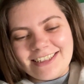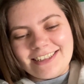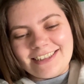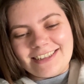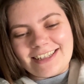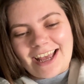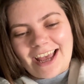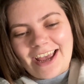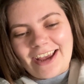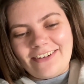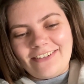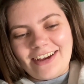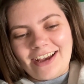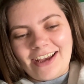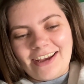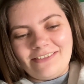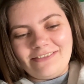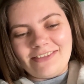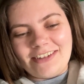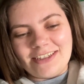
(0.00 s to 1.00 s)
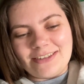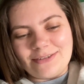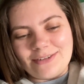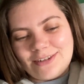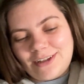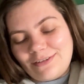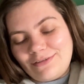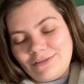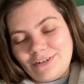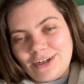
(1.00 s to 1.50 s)
So this
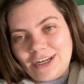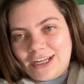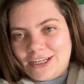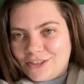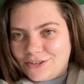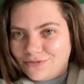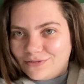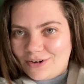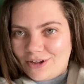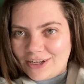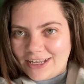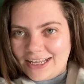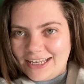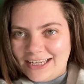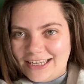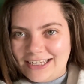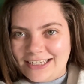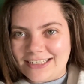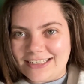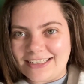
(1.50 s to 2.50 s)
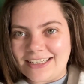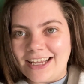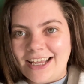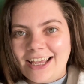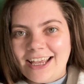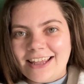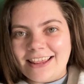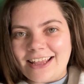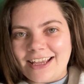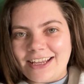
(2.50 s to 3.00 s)
was a fun-ish vlog at least.
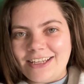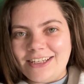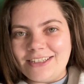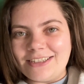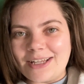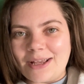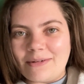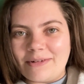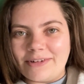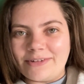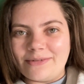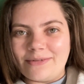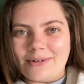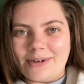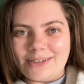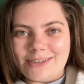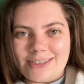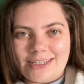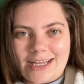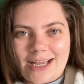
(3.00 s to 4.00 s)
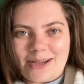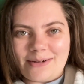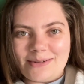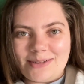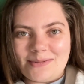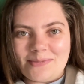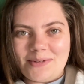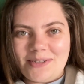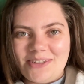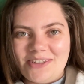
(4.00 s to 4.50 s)
Thank you so much for watching. I will
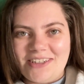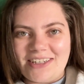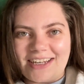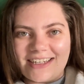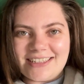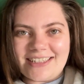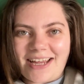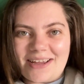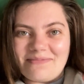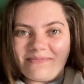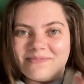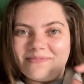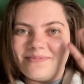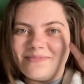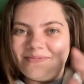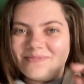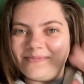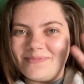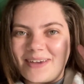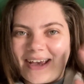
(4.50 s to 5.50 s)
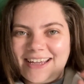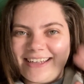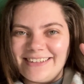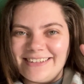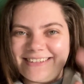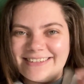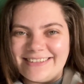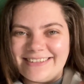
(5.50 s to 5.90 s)
speak to you next time. Bye.